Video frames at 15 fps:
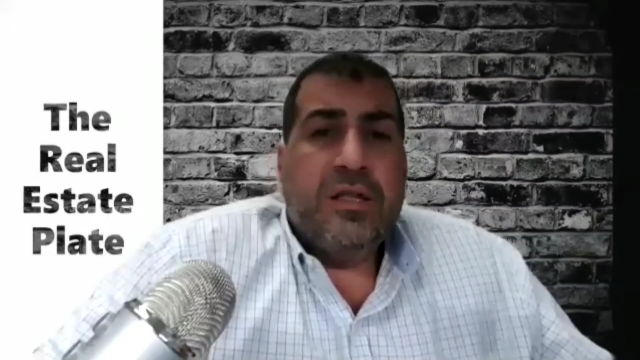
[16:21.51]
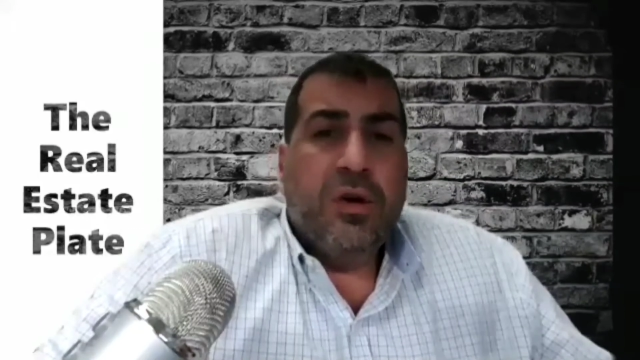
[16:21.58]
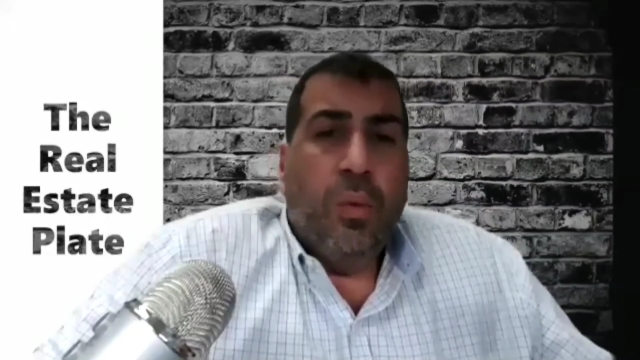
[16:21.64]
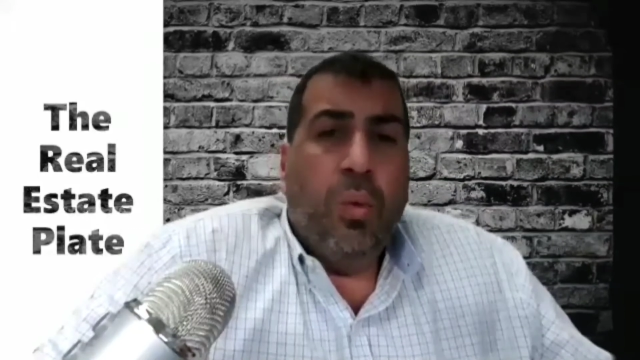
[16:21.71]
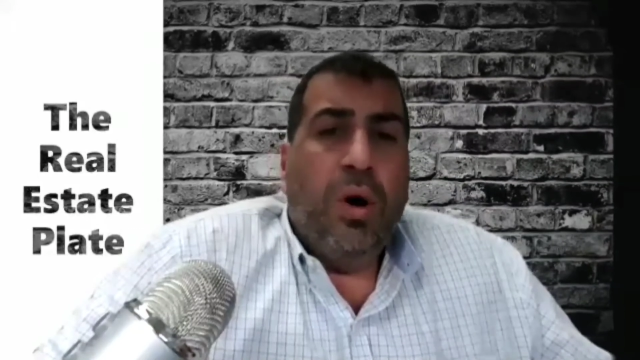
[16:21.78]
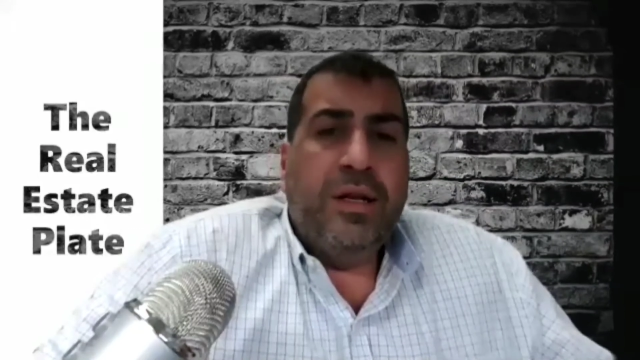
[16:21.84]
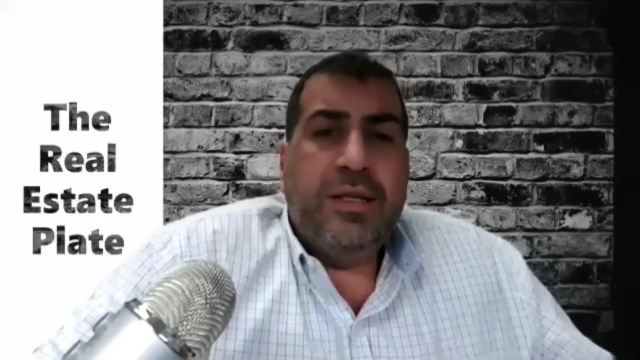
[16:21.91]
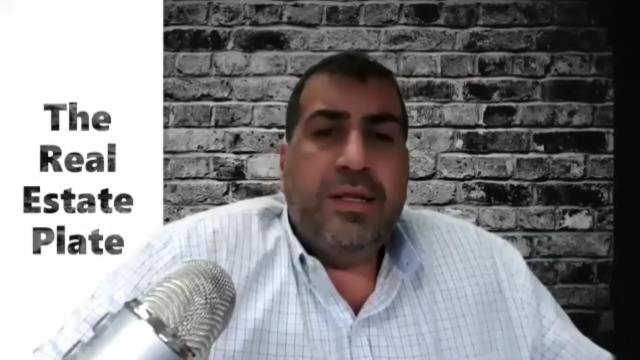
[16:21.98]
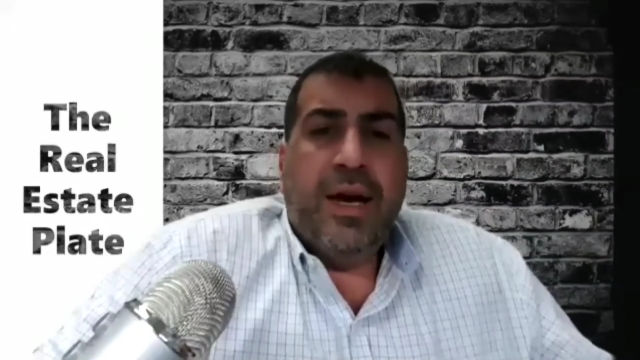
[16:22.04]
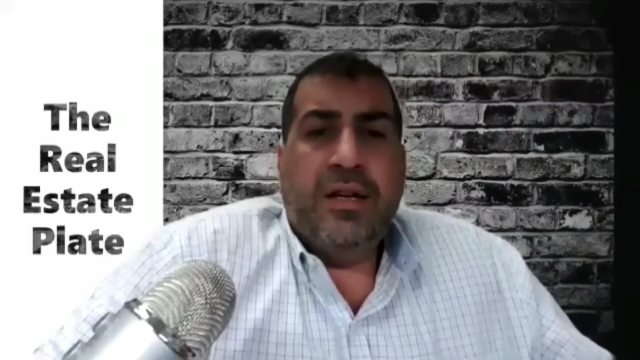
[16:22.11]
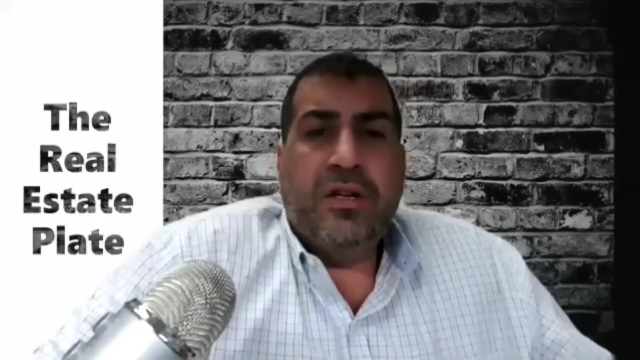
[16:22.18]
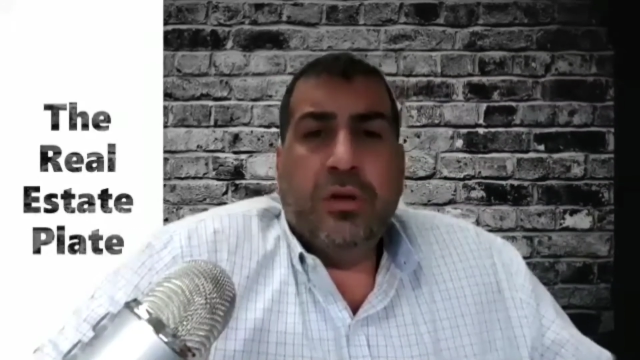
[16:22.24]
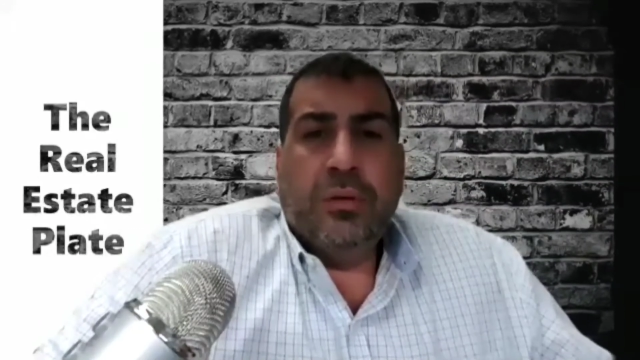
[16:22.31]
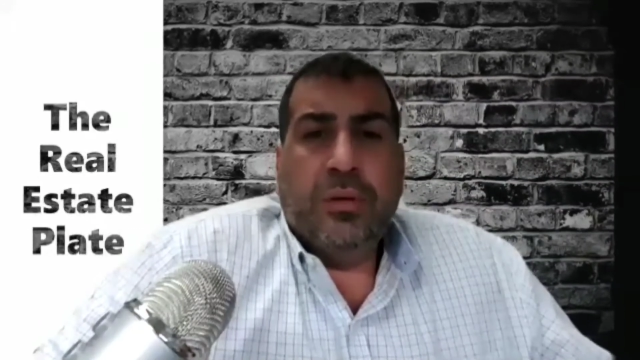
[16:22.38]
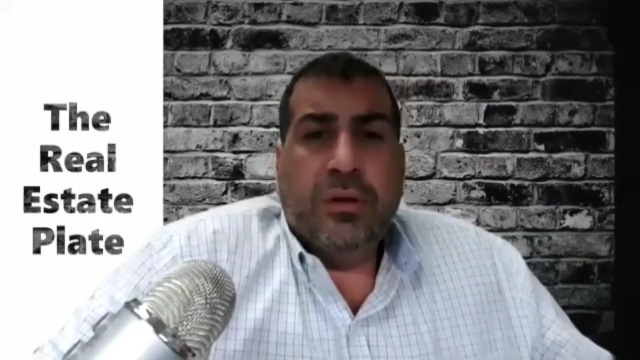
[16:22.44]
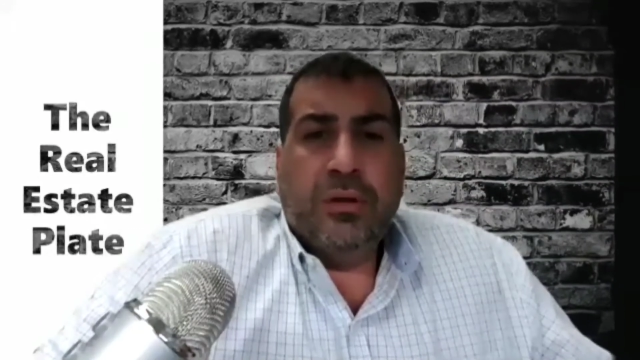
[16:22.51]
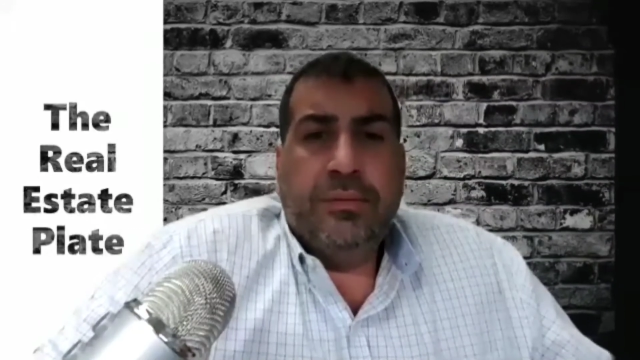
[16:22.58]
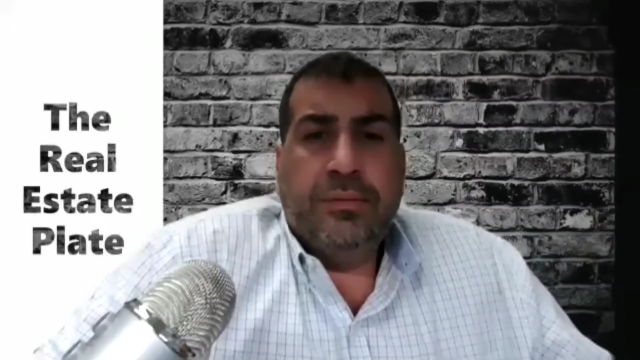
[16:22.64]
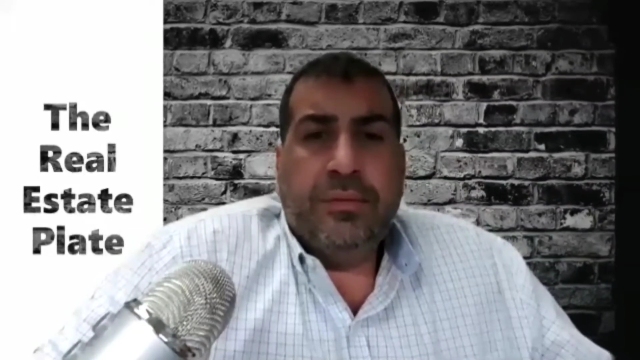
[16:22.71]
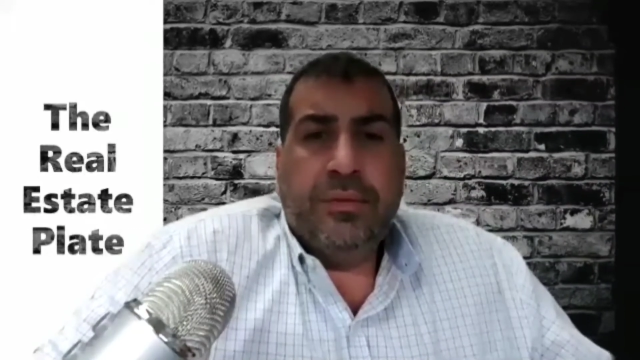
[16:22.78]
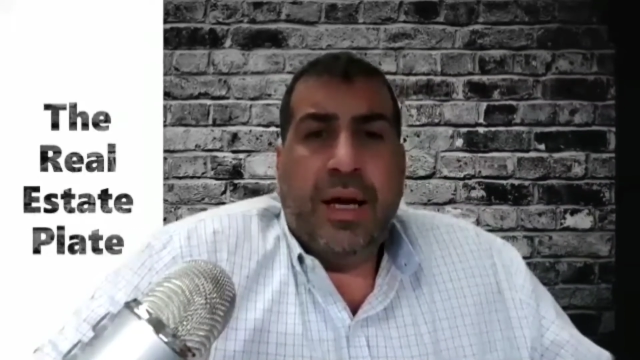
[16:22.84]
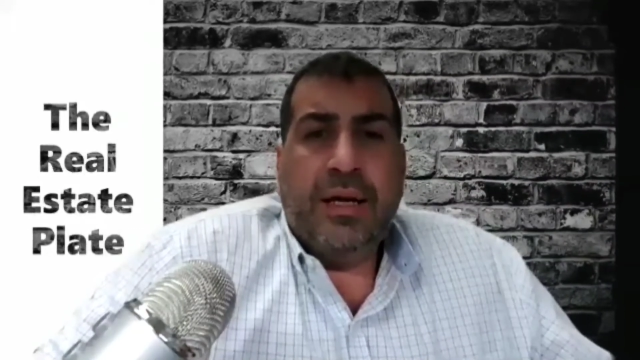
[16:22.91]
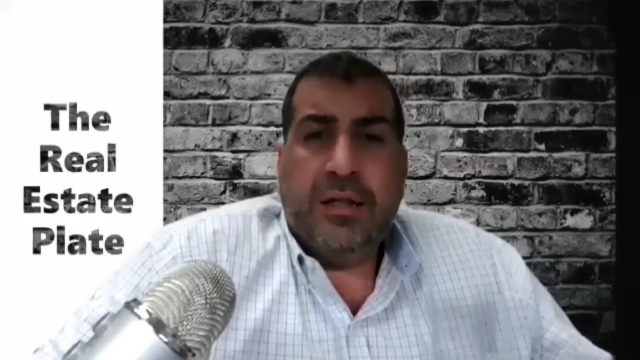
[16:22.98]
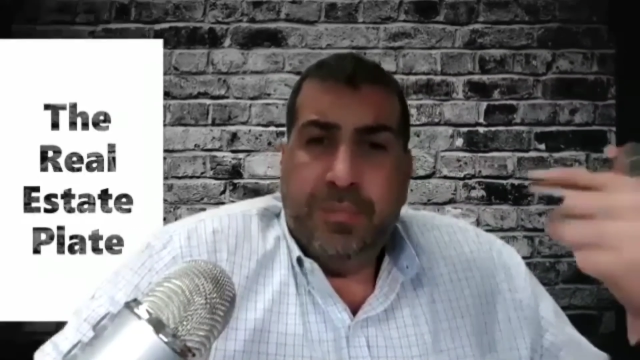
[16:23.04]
the one intangible that's